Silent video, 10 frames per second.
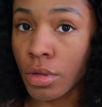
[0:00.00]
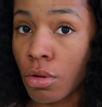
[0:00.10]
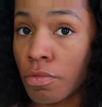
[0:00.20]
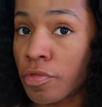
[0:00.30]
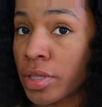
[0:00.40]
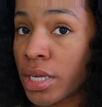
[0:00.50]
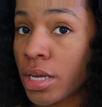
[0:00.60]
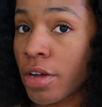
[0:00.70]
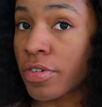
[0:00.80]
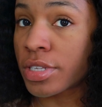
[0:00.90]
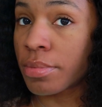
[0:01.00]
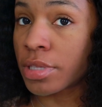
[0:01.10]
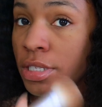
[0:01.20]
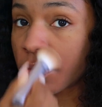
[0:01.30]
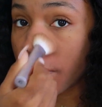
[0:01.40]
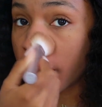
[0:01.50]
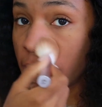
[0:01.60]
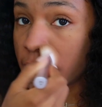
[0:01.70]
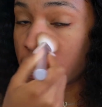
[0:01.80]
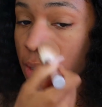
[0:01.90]
hopefully it covers up this
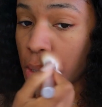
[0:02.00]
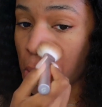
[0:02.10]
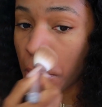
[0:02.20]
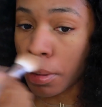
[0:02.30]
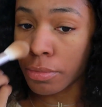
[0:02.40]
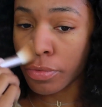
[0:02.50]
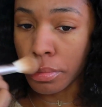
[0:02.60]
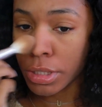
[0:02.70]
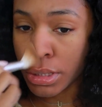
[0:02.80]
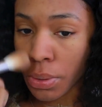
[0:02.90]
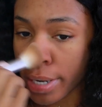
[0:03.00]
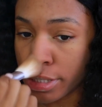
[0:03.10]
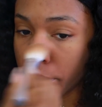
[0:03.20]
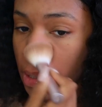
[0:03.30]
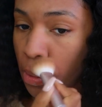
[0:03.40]
redness from me scratching my